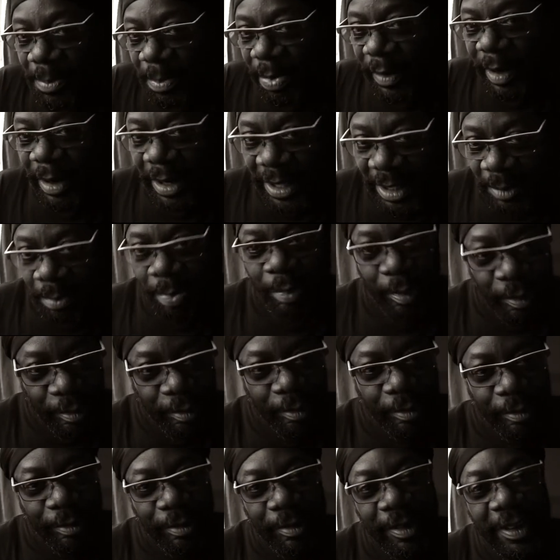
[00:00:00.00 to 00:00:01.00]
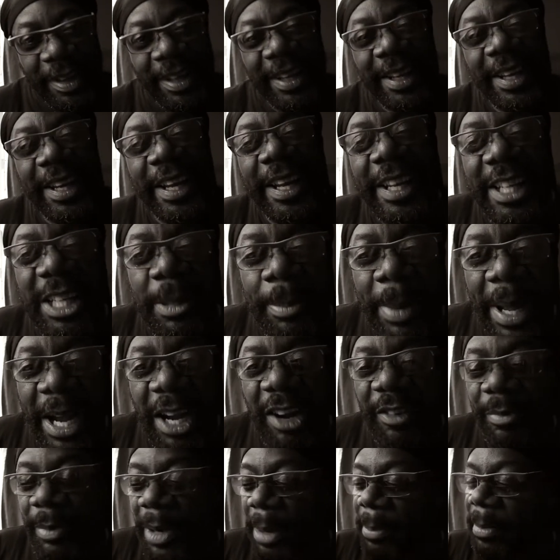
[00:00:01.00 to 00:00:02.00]
sprouted in the
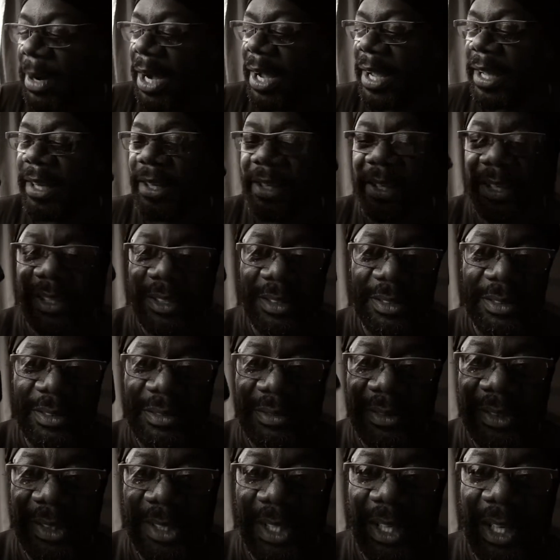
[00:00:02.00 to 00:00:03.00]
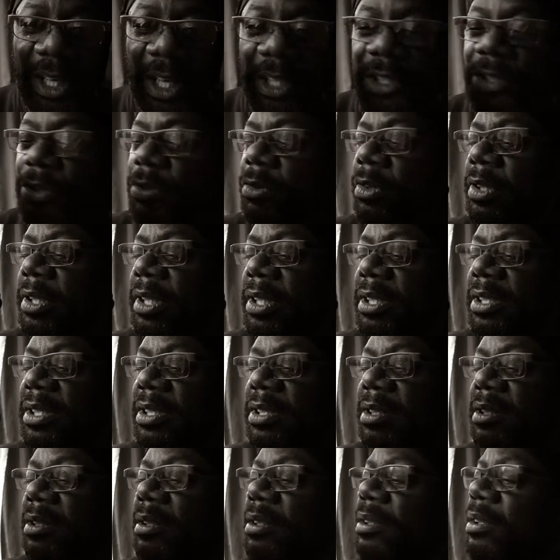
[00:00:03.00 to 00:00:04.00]
back of my mind, and I saw
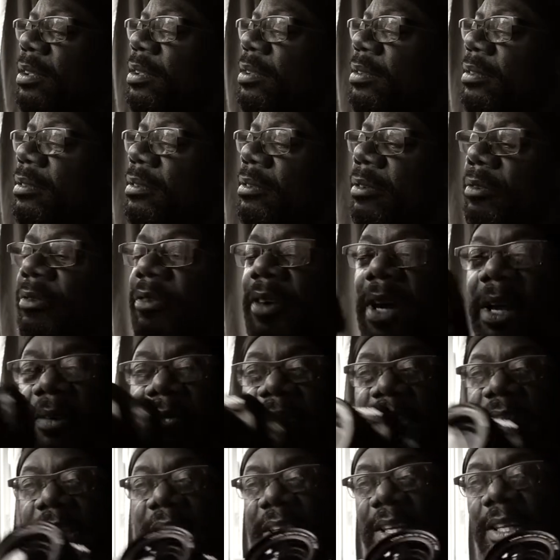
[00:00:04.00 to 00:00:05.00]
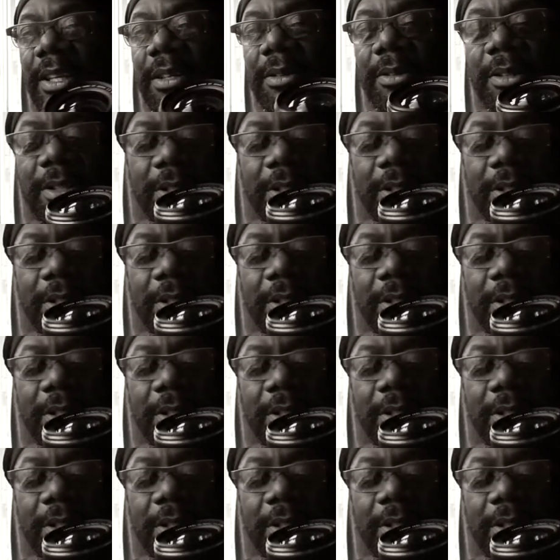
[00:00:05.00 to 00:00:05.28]
this 5D